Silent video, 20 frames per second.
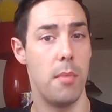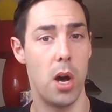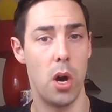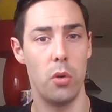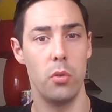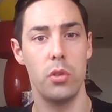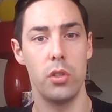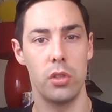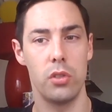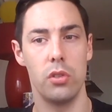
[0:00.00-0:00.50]

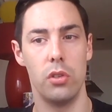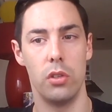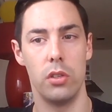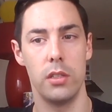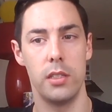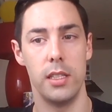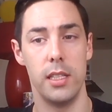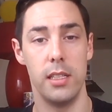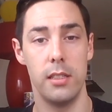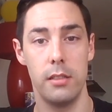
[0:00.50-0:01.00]
older
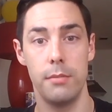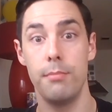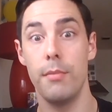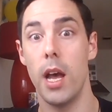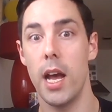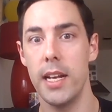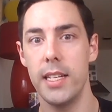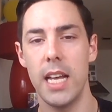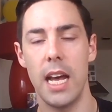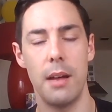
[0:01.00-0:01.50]
sources,
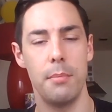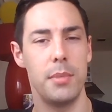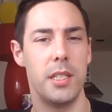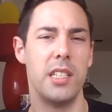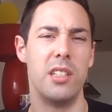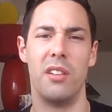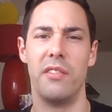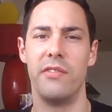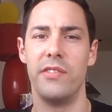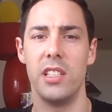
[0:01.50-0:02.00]
adapted
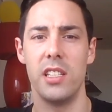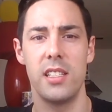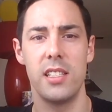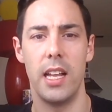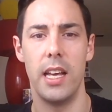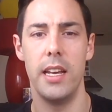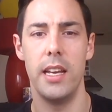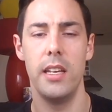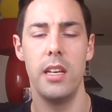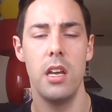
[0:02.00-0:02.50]

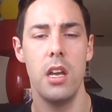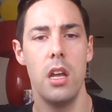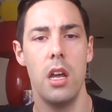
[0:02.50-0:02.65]
obviously,